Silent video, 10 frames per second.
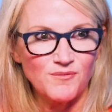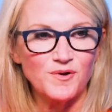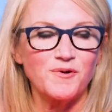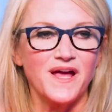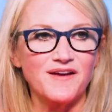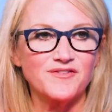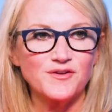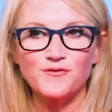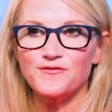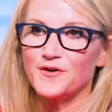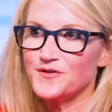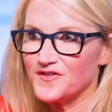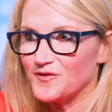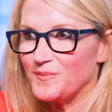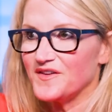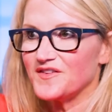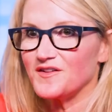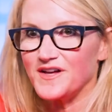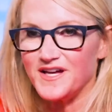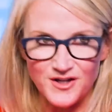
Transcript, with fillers: What we have to do first is basically